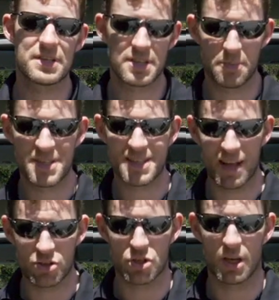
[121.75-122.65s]

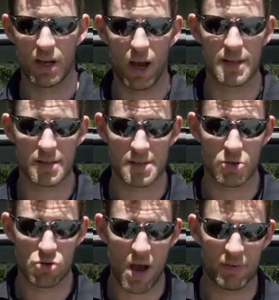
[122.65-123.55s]
substantially lighter,
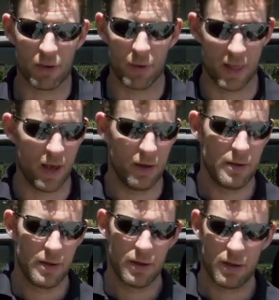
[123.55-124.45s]
so traveling with it
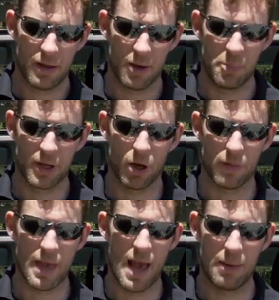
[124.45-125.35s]
you know, putting it
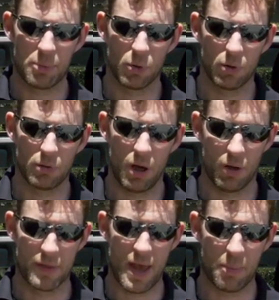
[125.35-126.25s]
on the airport, uh,
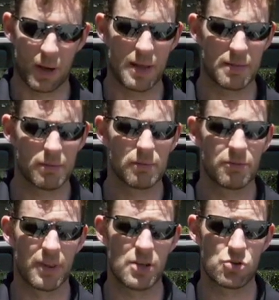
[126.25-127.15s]
on the airplane
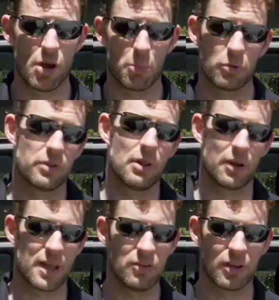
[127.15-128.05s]
for this trip was a
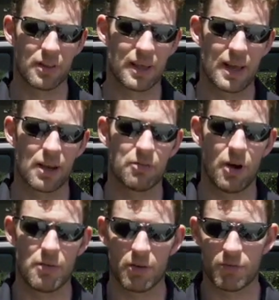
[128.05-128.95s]
lot easier than getting a
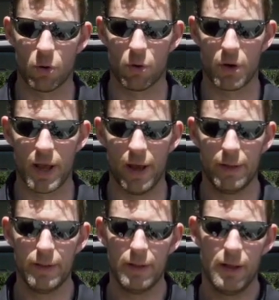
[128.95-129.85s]
504 on here.
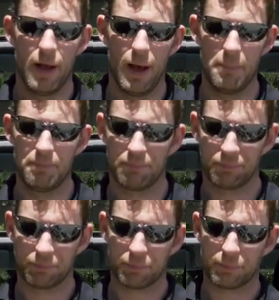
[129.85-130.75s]
Um,
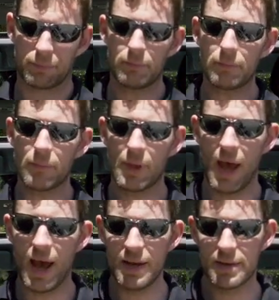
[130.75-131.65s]

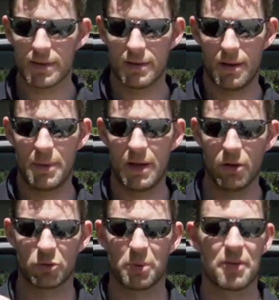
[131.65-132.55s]
and I mean, it
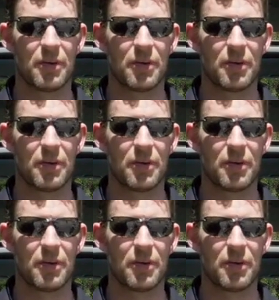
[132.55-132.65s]
looks pretty